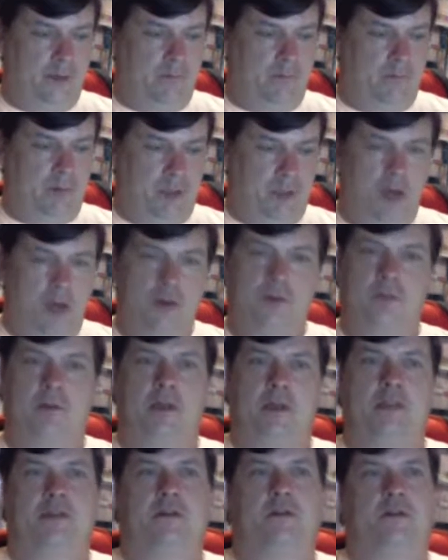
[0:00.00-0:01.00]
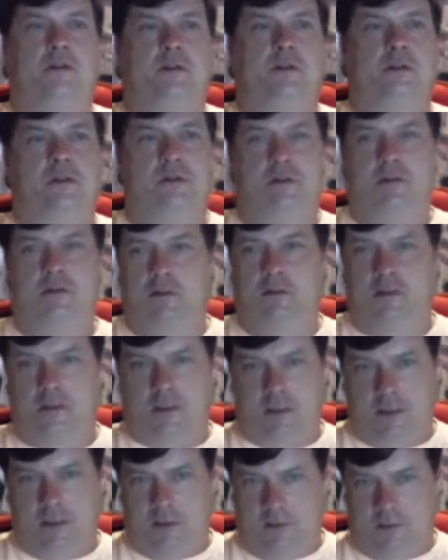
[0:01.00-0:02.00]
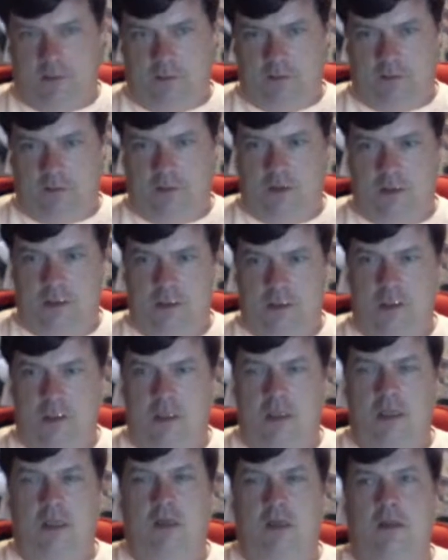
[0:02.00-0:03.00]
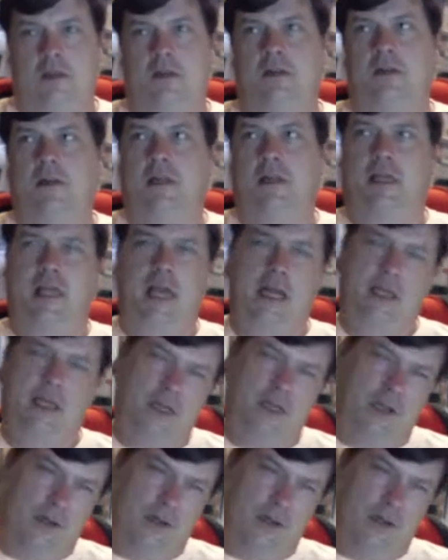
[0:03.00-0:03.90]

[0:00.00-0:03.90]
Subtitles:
below threshold. So the catalytic